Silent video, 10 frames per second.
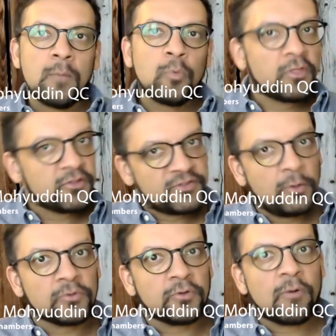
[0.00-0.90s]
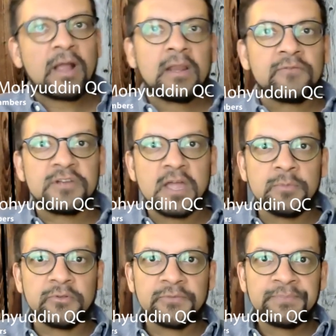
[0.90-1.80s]
I'm one of the silks at Radcliffe
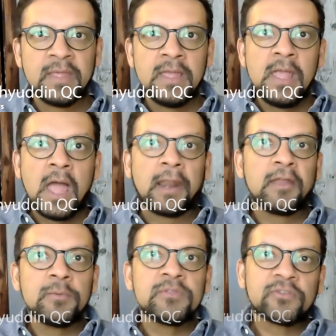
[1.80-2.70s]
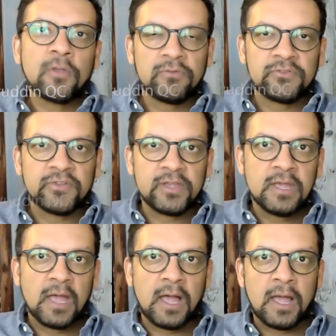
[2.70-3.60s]
Chambers, and I do
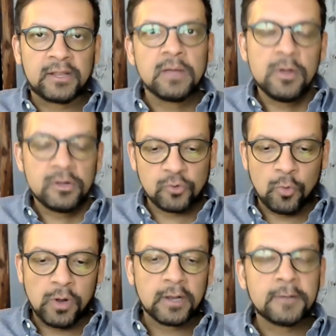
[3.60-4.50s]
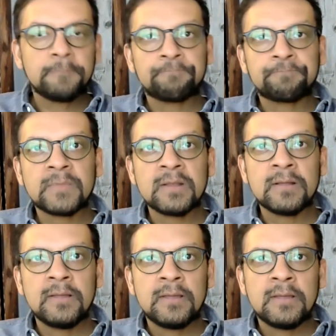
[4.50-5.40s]
insolvency and commercial work.
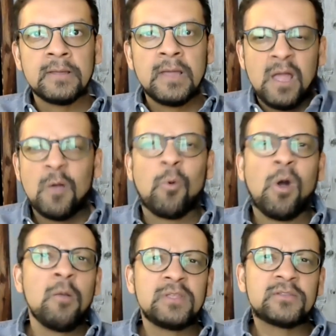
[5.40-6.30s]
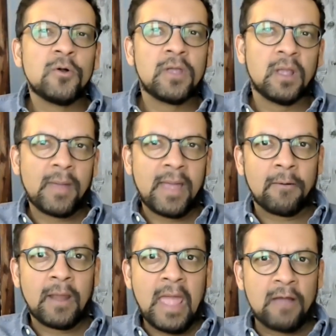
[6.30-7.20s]
Why are we talking
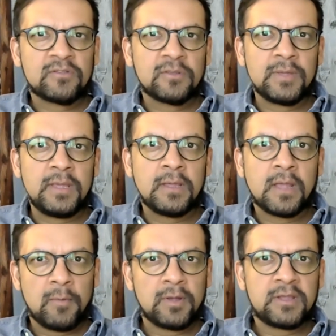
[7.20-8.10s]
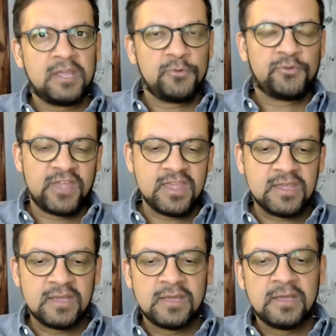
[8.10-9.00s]
about how to become a
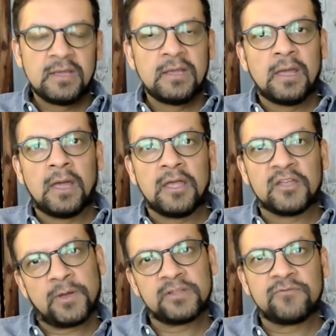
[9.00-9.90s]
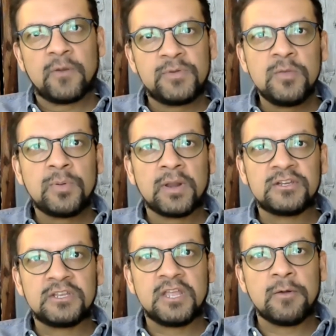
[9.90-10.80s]
QC as part of our
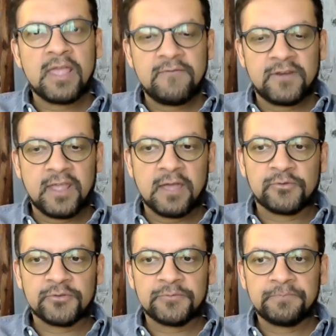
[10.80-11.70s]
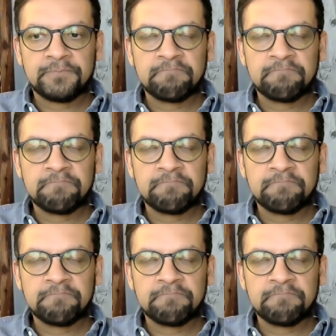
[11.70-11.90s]
Pupillage Q&A videos?